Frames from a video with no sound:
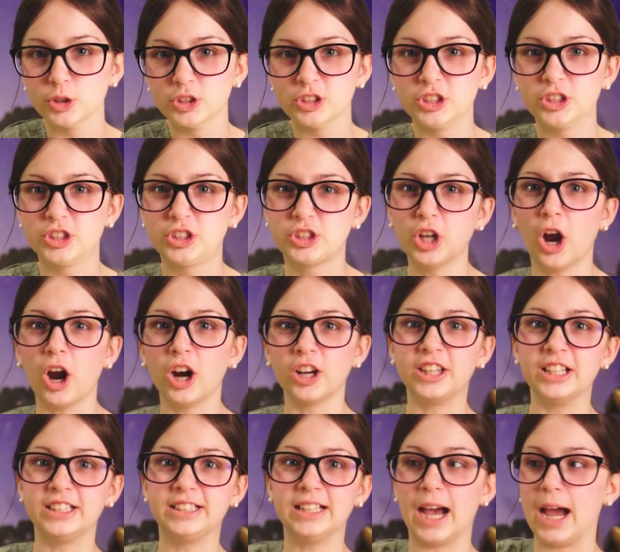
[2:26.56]
Start
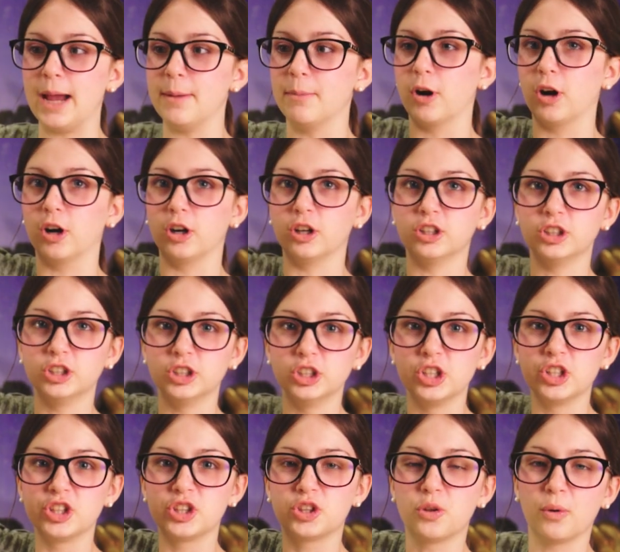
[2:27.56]
the timer.
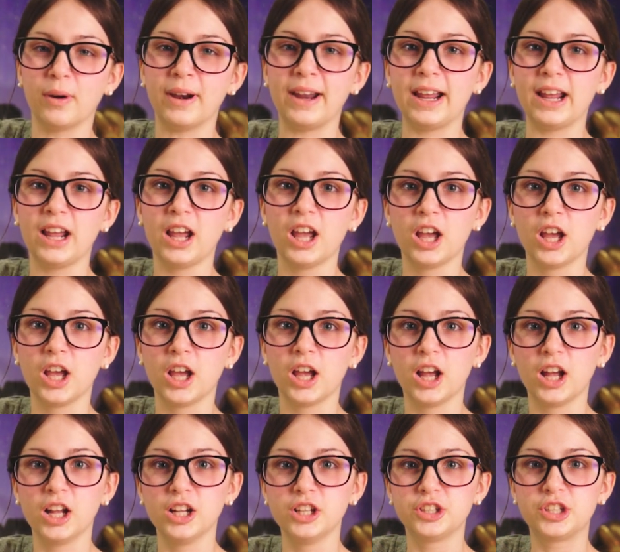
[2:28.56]
Three,
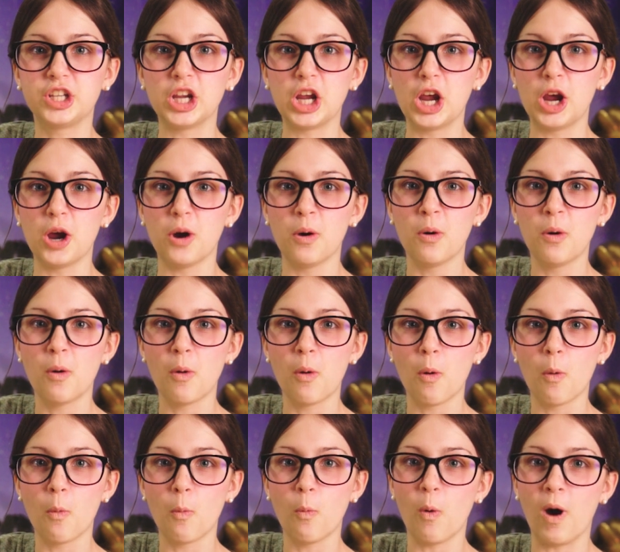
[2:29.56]
two,
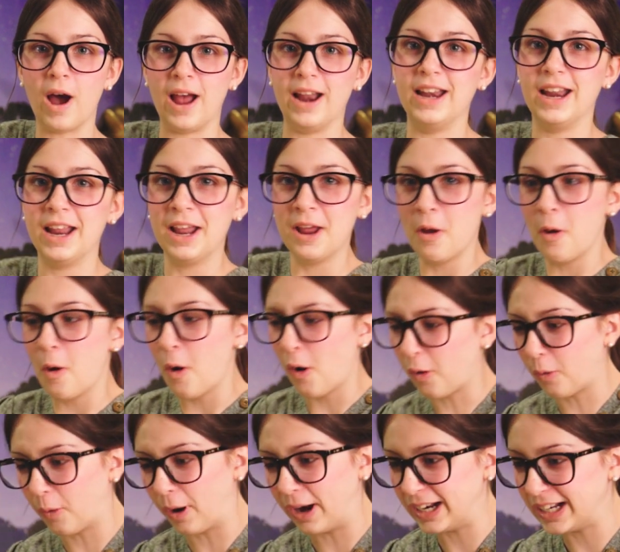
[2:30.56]
one.
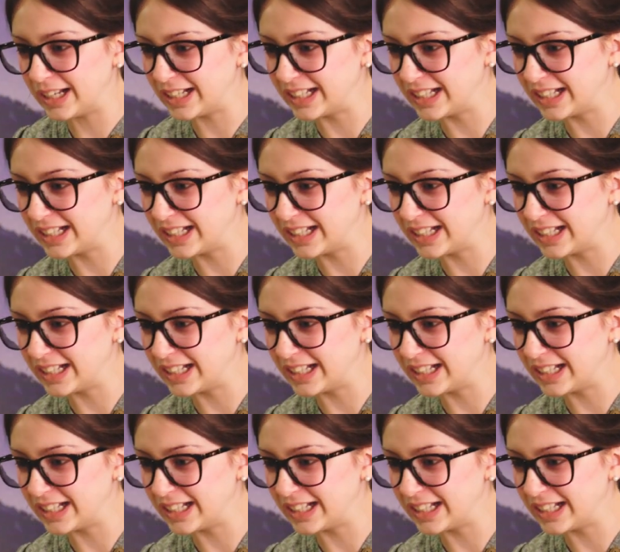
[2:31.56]
All right.